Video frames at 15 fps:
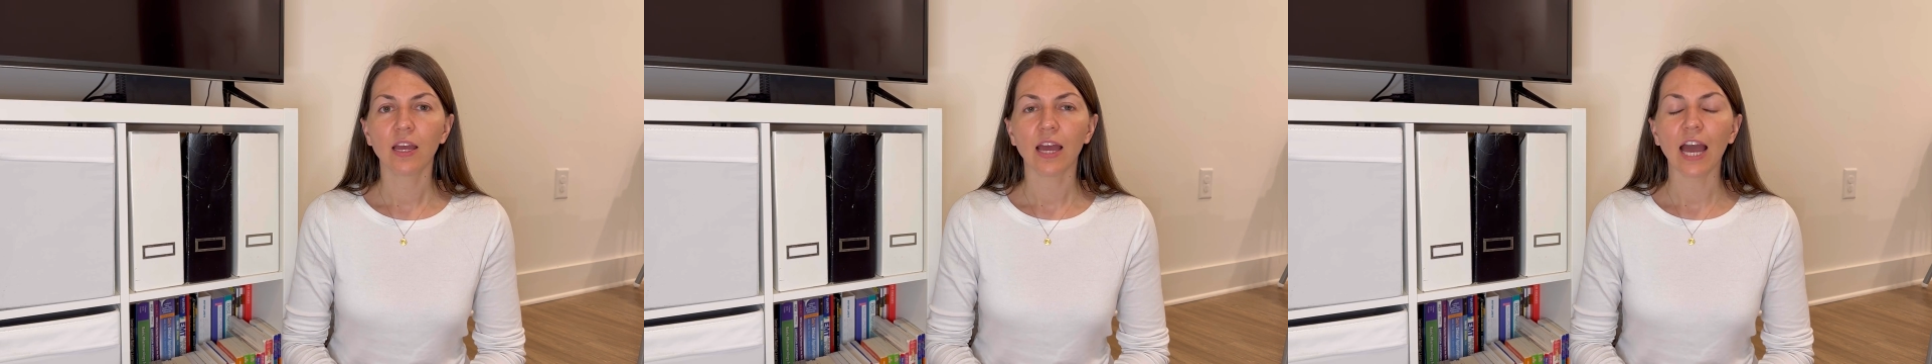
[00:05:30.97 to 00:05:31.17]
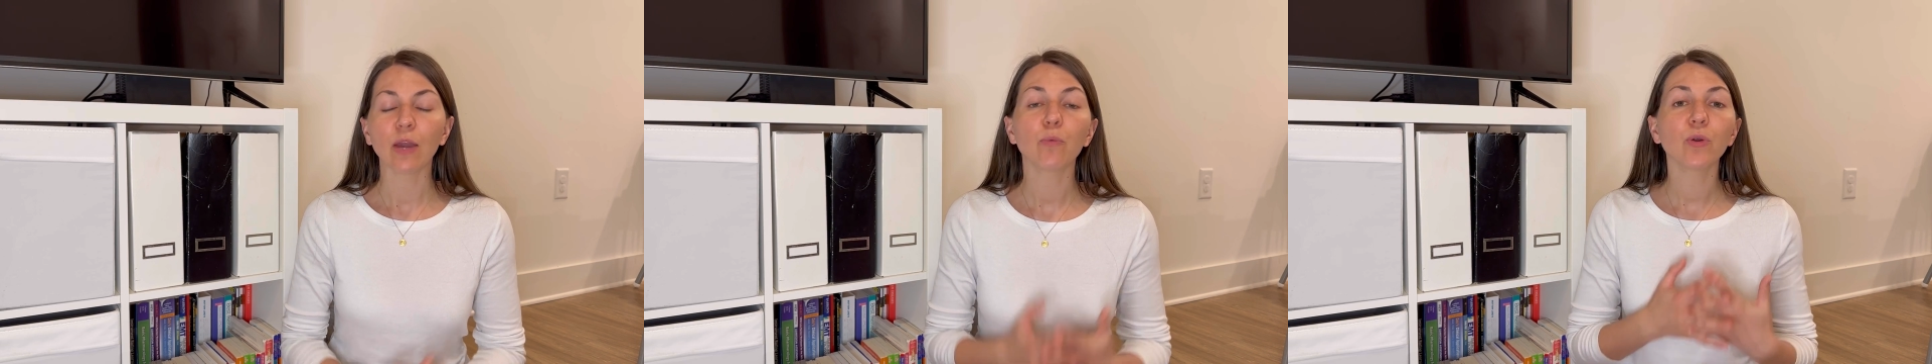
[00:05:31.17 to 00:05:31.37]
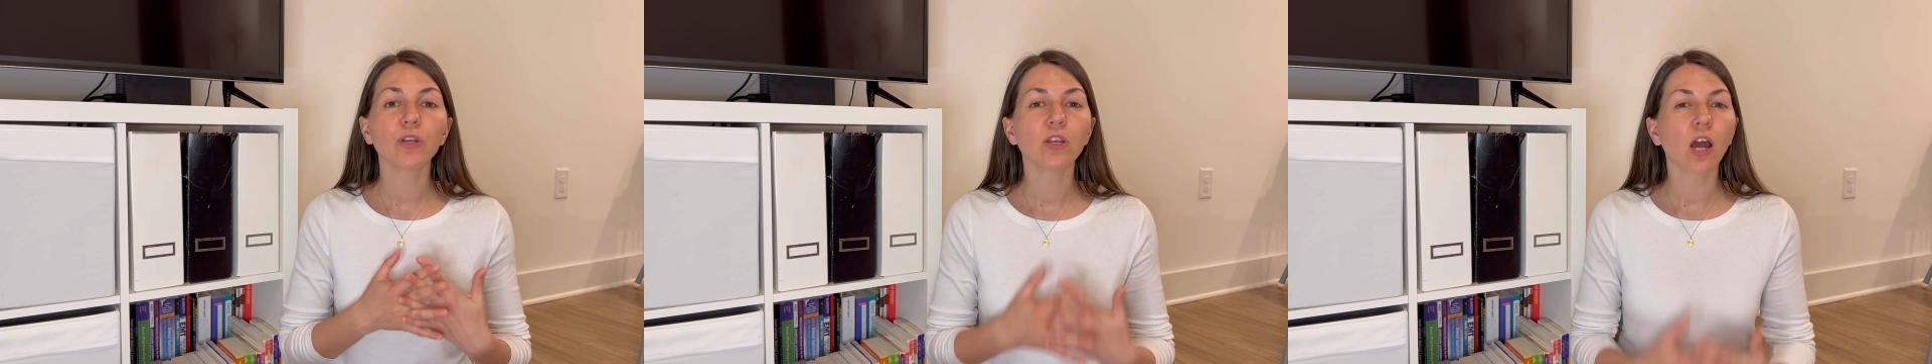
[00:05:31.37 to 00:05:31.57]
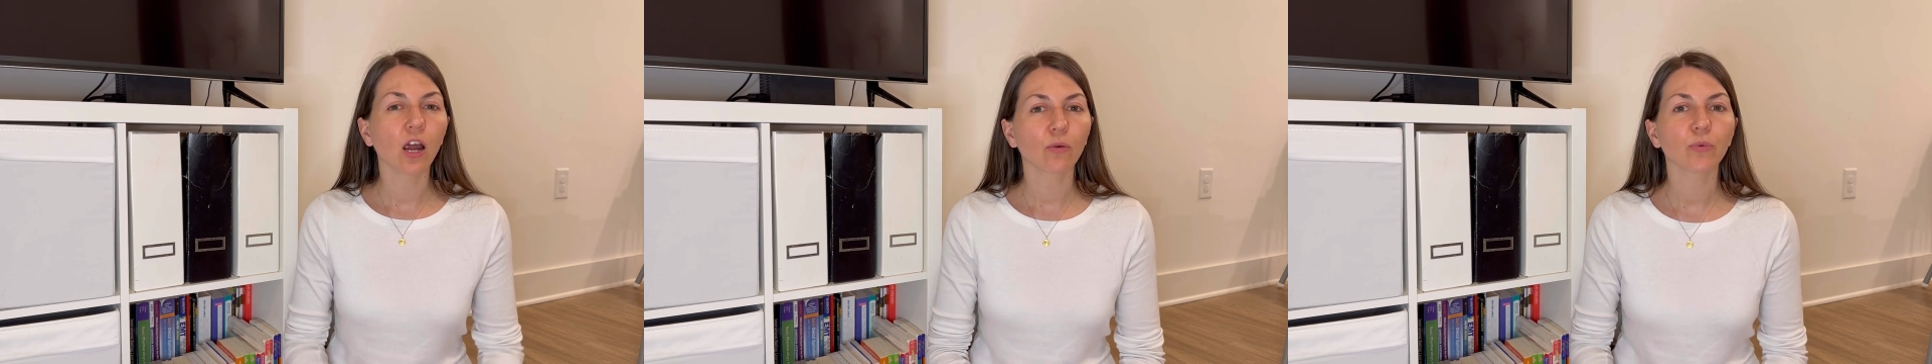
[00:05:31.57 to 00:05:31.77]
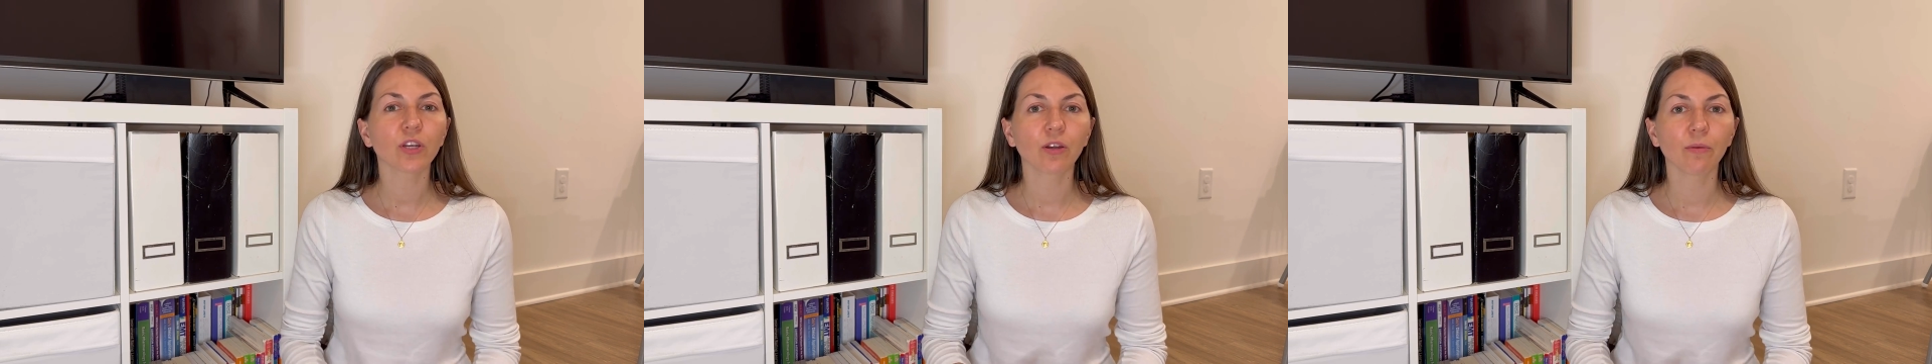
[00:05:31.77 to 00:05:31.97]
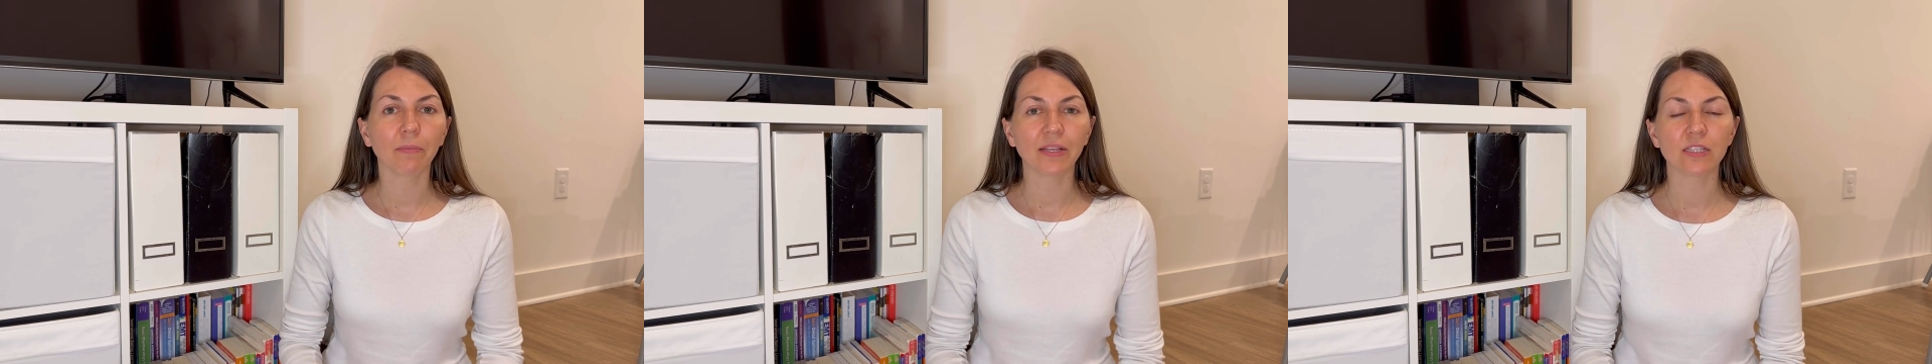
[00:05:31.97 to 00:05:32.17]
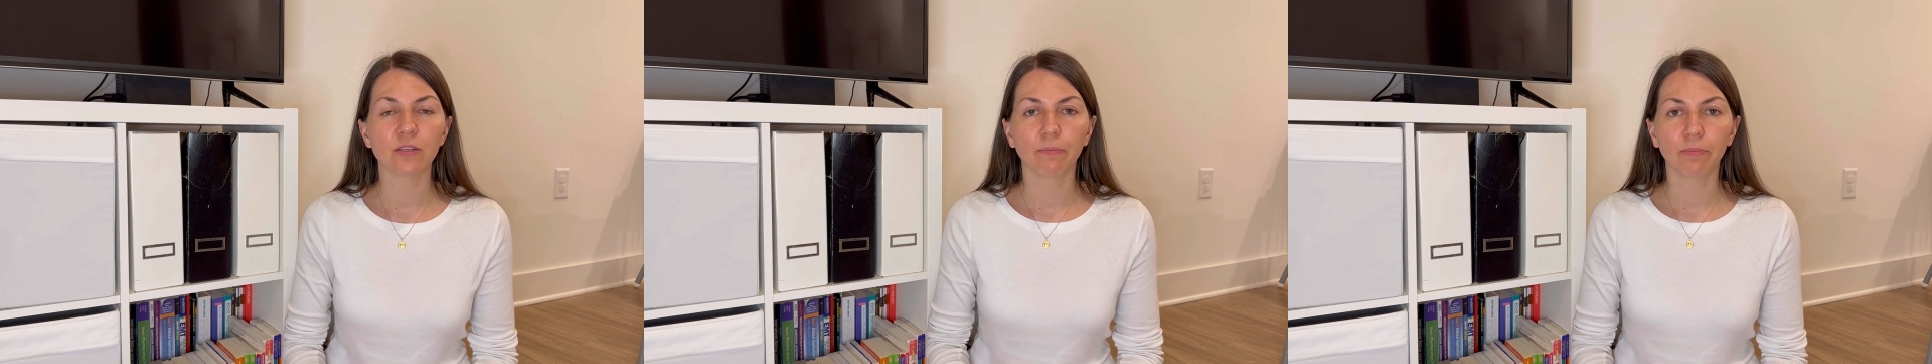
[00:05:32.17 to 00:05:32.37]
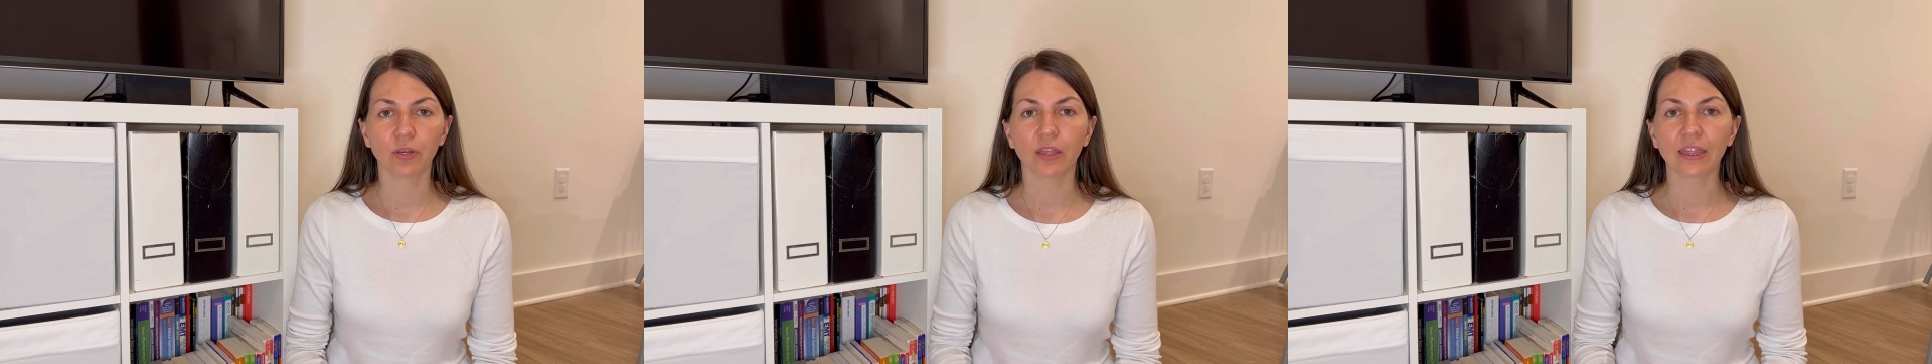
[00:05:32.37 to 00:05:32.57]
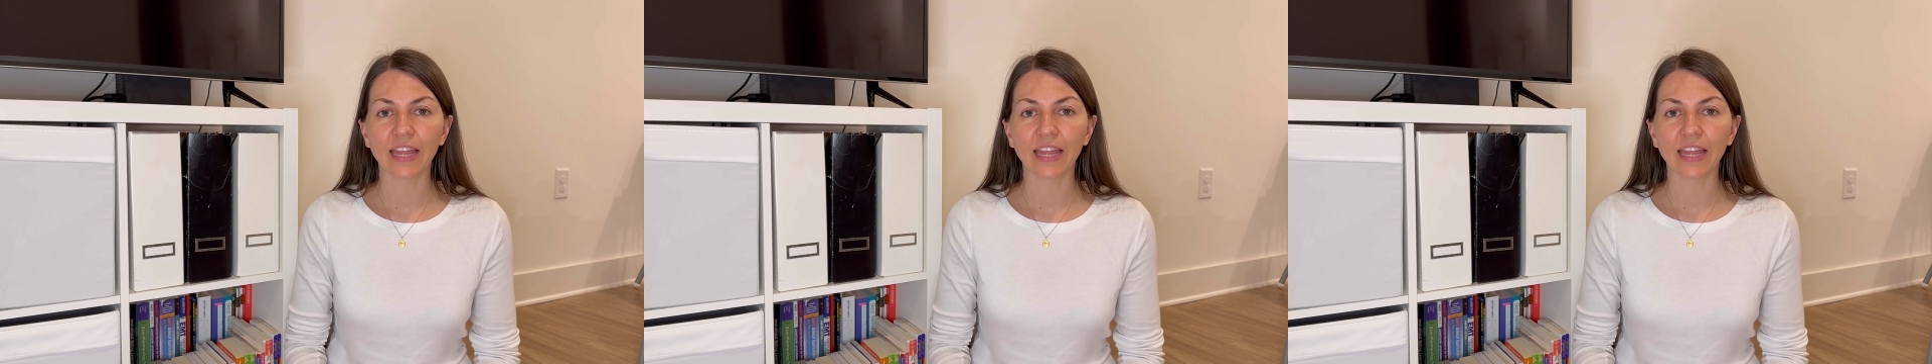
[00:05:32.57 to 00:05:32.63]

I would not recommend to put